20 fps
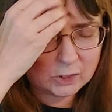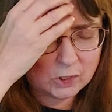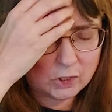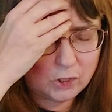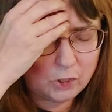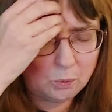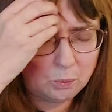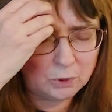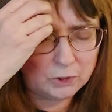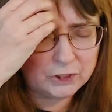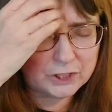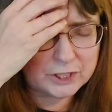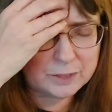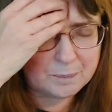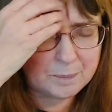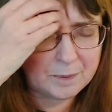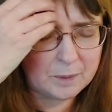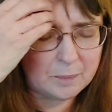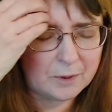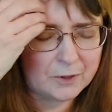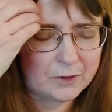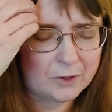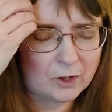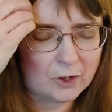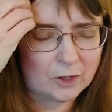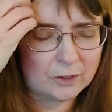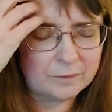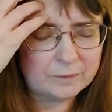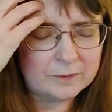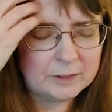you will just be with
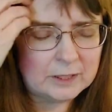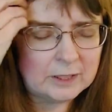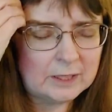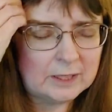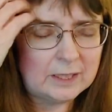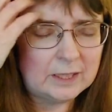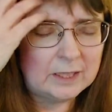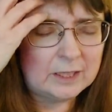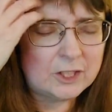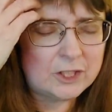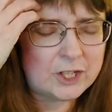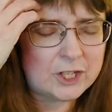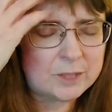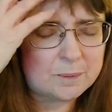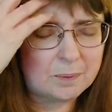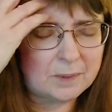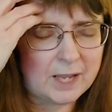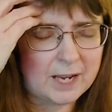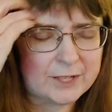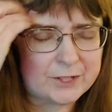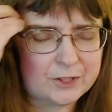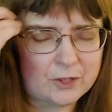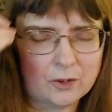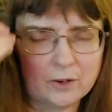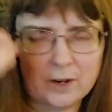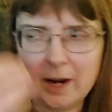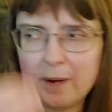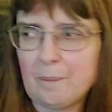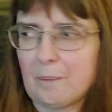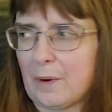her just bless
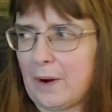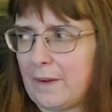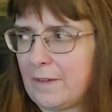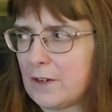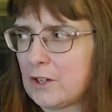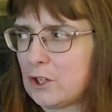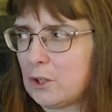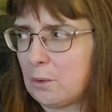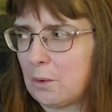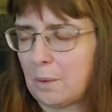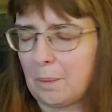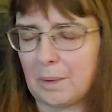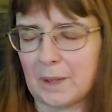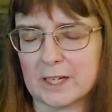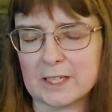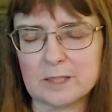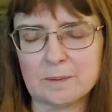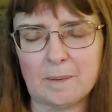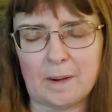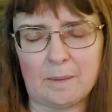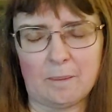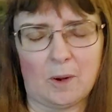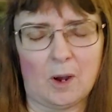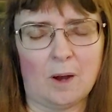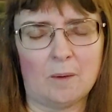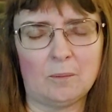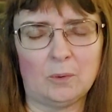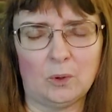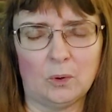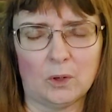her I pray that you will bless my
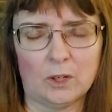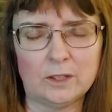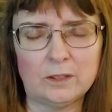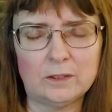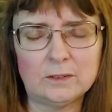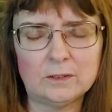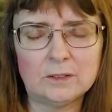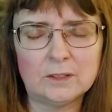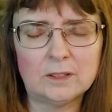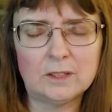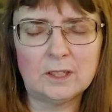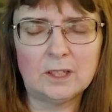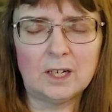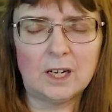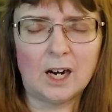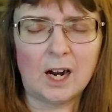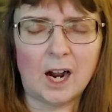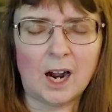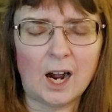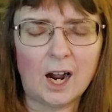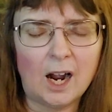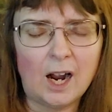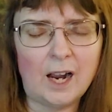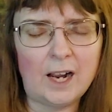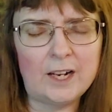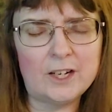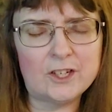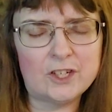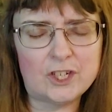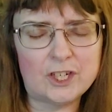mom Lord
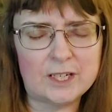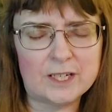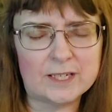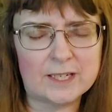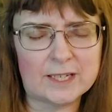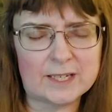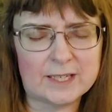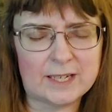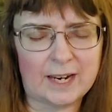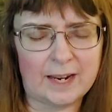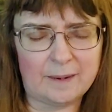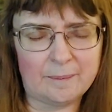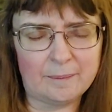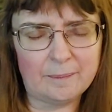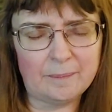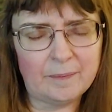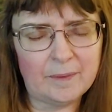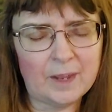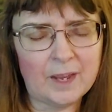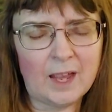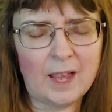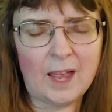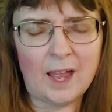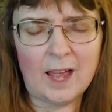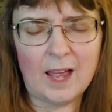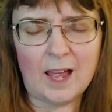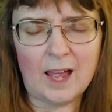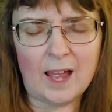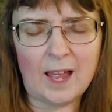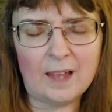in Jesus name
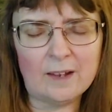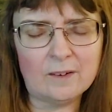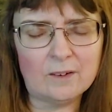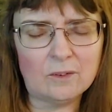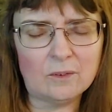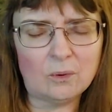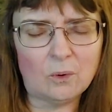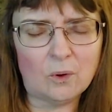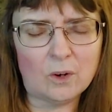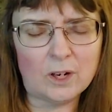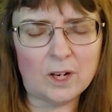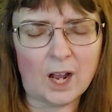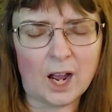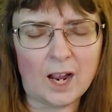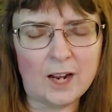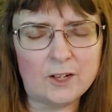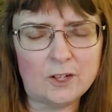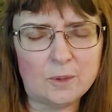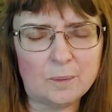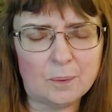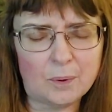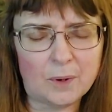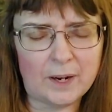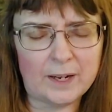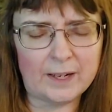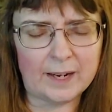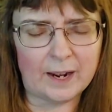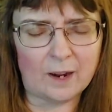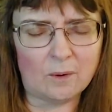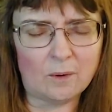and Lord I do
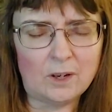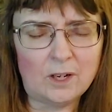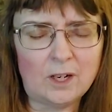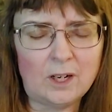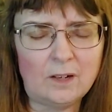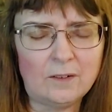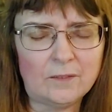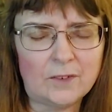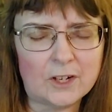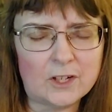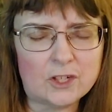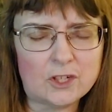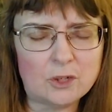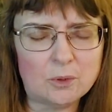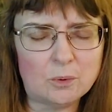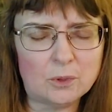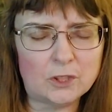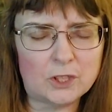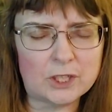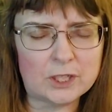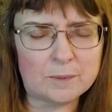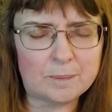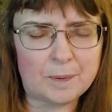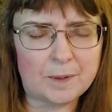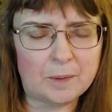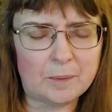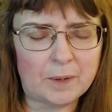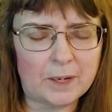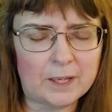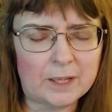pray now that you will just
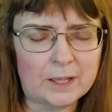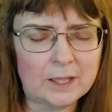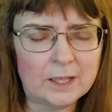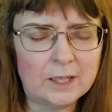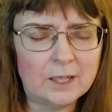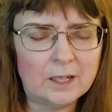be with